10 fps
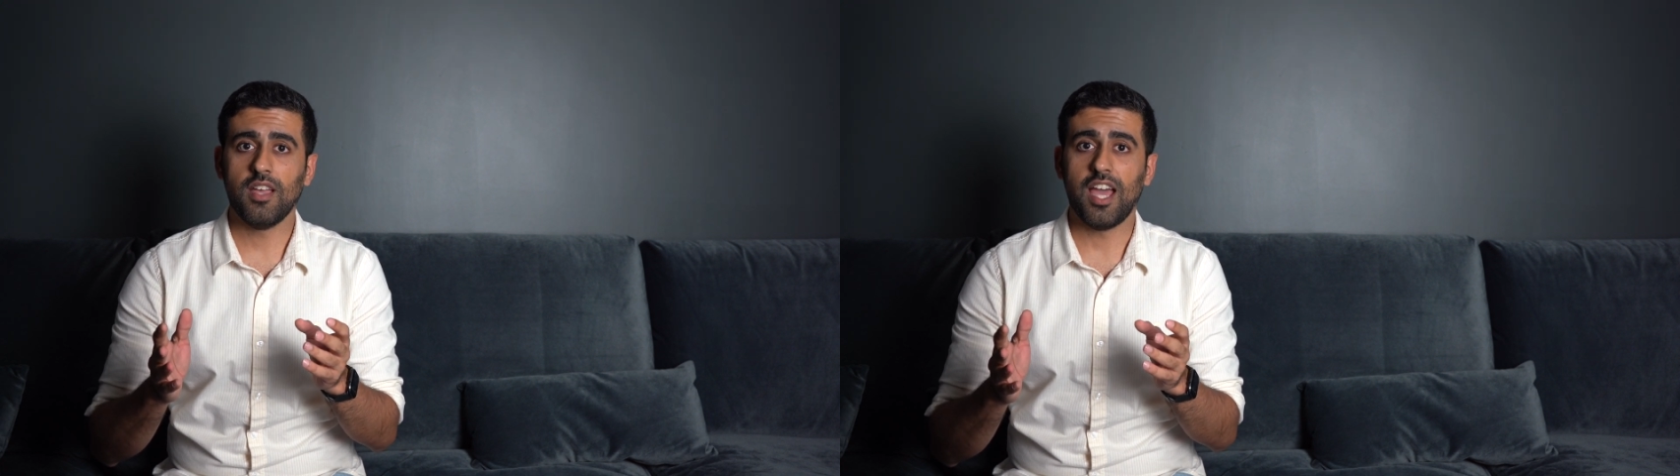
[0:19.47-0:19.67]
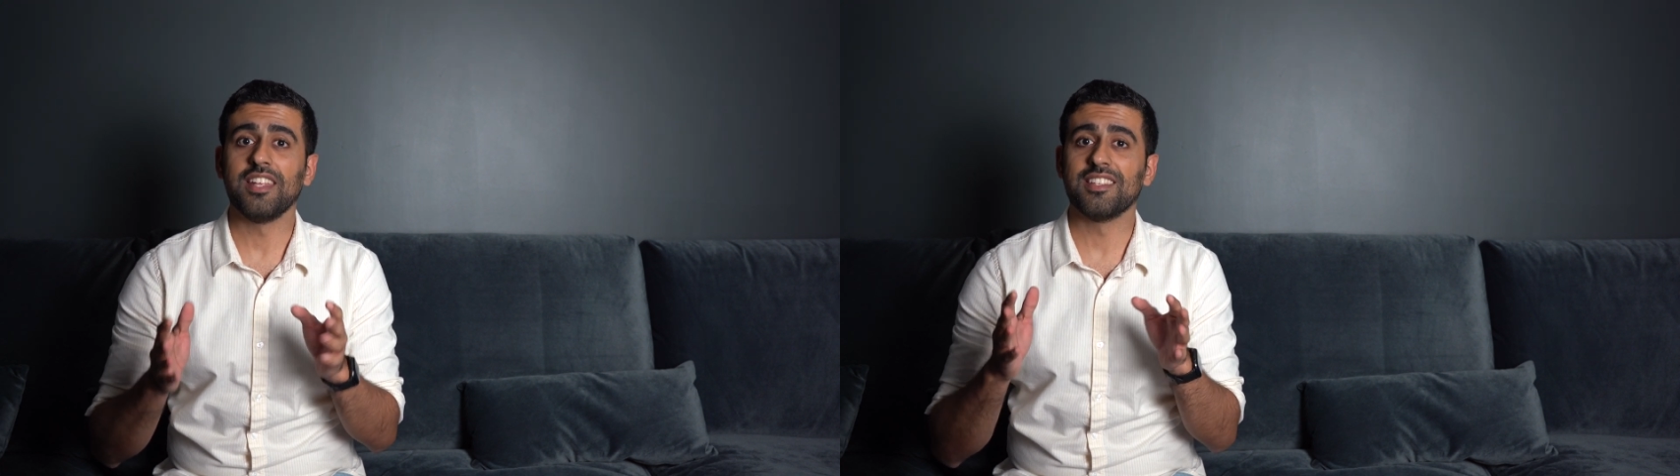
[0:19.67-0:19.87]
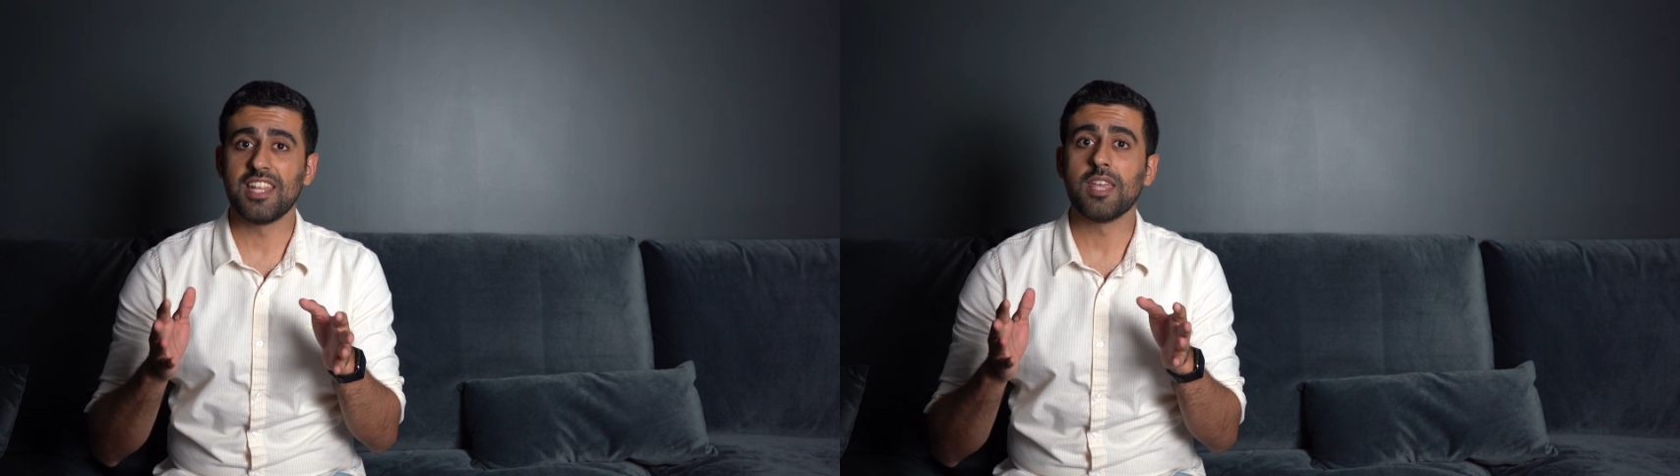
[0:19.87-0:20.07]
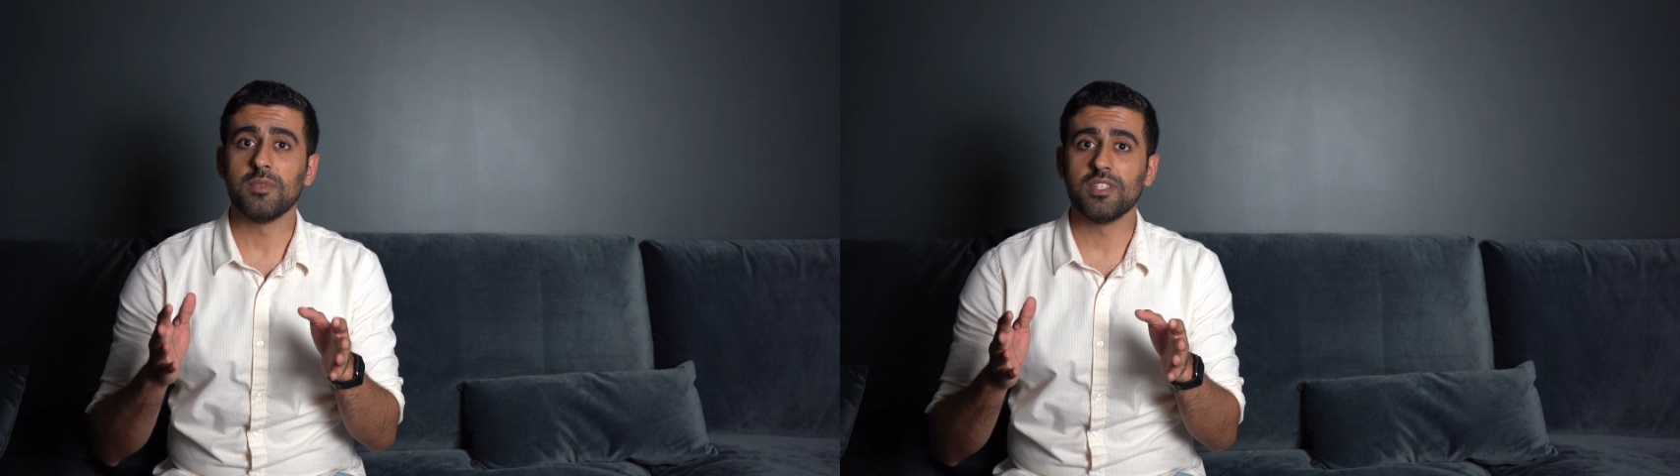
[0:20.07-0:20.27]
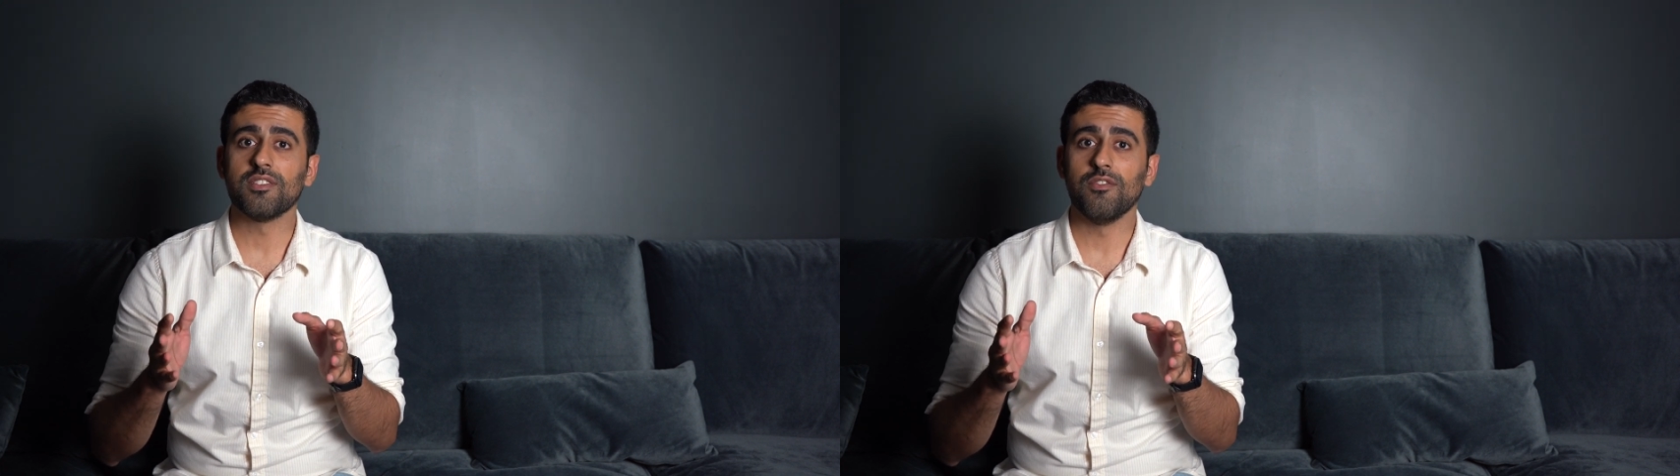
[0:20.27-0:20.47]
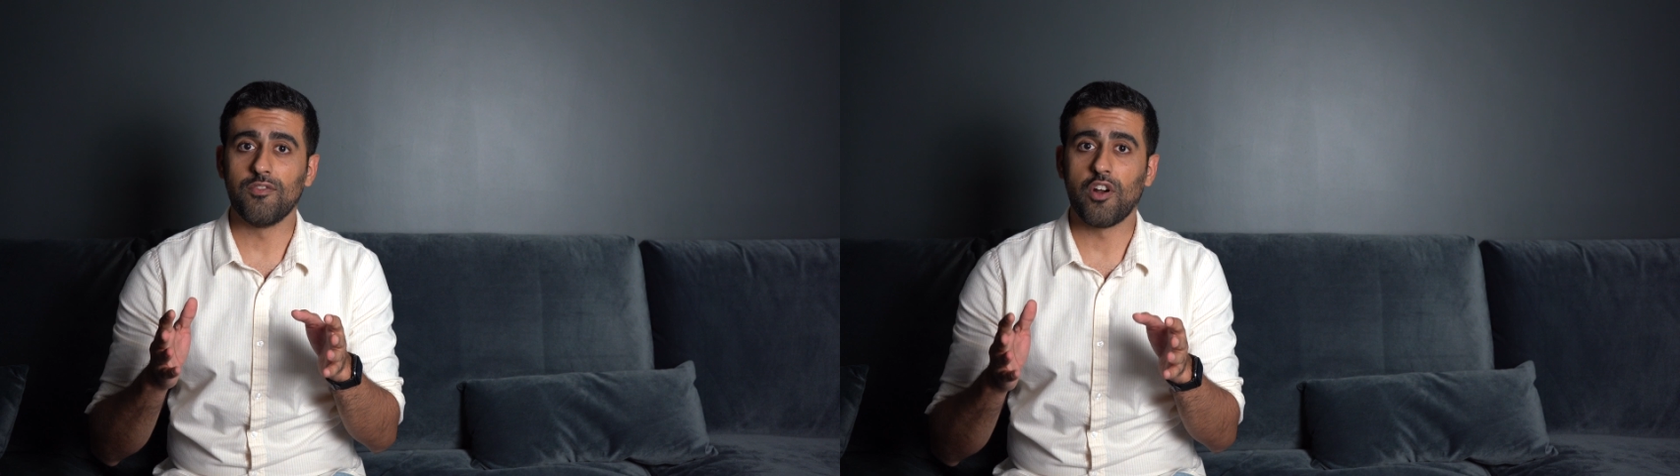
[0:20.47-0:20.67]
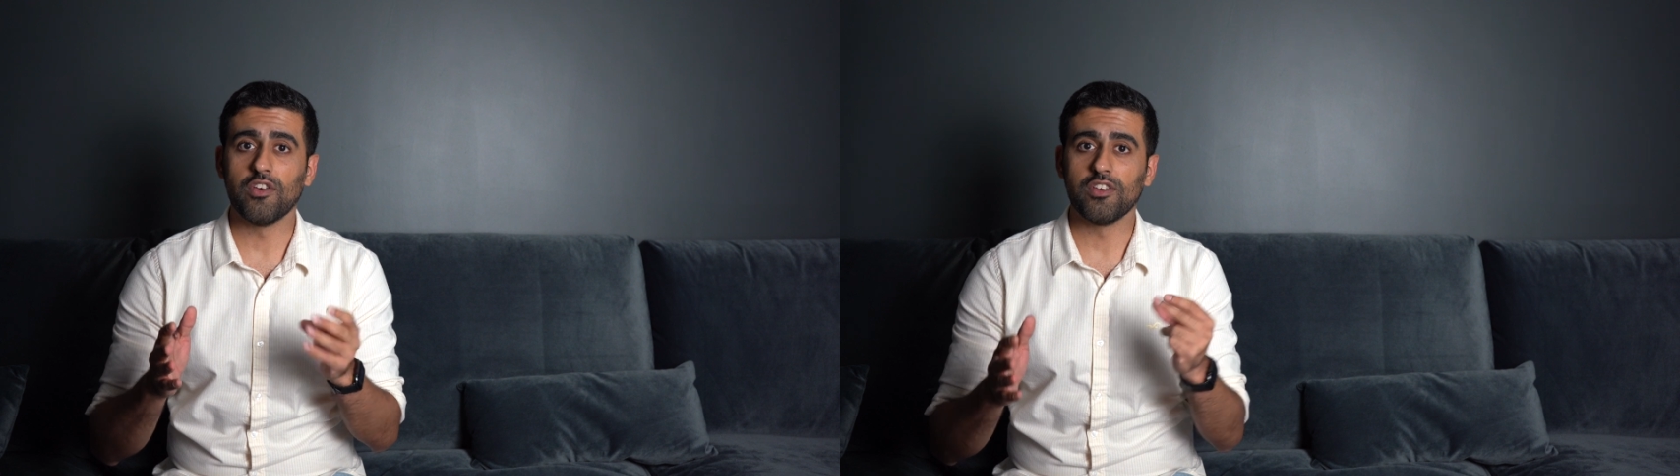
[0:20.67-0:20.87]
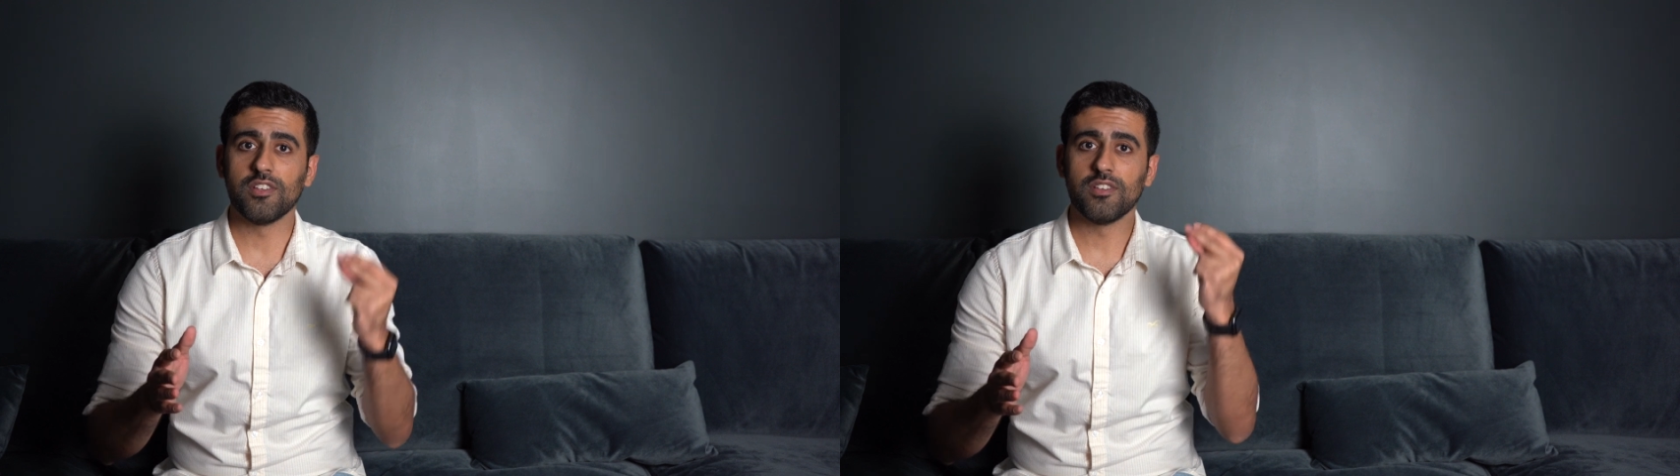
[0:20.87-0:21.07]
and his name is
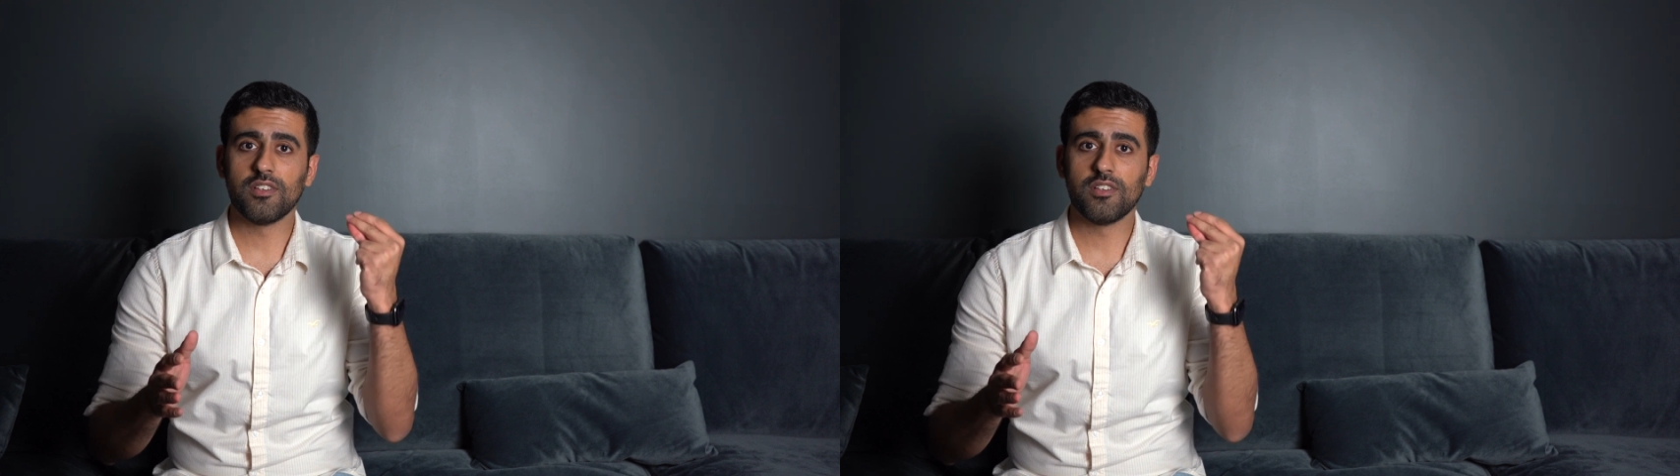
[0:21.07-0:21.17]
Varun.